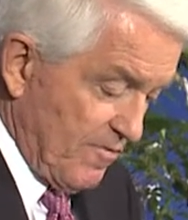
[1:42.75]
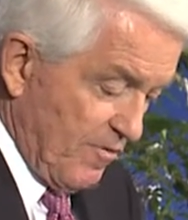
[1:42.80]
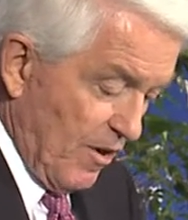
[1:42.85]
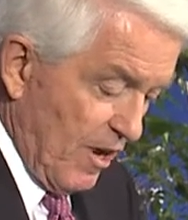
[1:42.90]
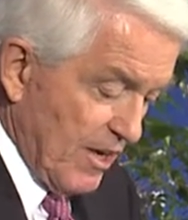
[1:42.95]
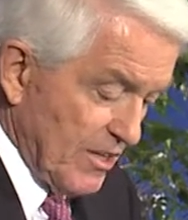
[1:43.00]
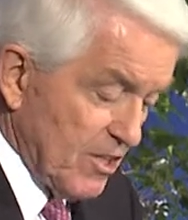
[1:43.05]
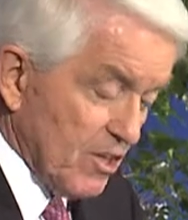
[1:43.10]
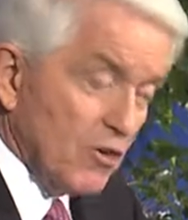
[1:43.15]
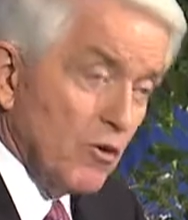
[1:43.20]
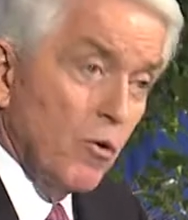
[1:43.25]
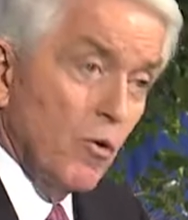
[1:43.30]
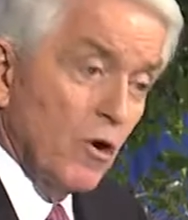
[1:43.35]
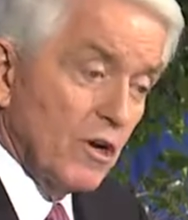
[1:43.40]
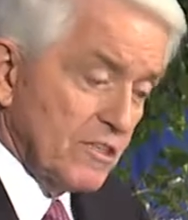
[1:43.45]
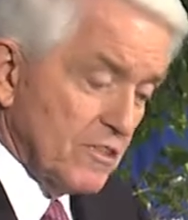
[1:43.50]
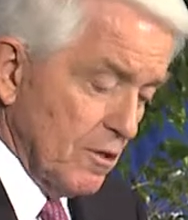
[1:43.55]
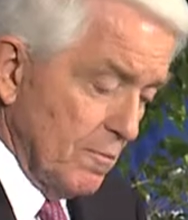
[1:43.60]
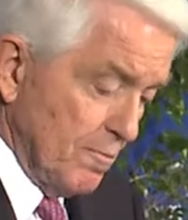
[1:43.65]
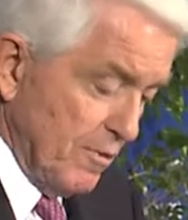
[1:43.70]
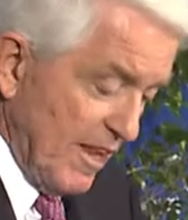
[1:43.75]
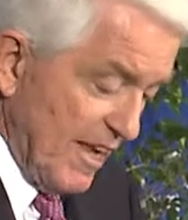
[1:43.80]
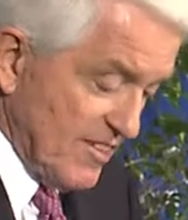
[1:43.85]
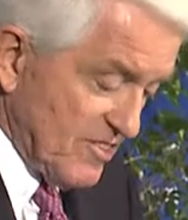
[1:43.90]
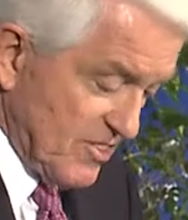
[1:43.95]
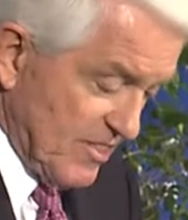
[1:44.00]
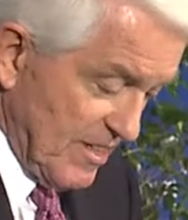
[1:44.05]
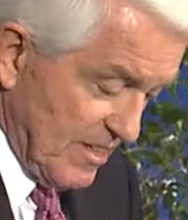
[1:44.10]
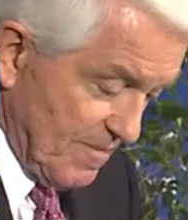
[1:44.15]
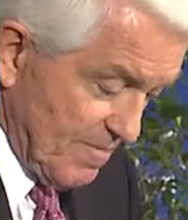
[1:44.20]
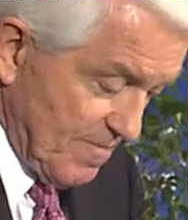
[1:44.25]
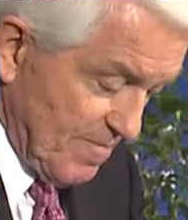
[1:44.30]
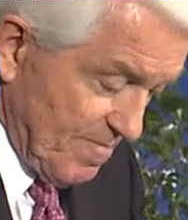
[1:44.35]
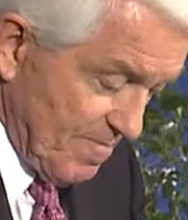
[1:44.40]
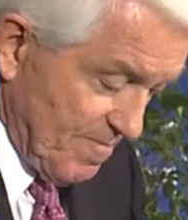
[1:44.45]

find a court to bless it,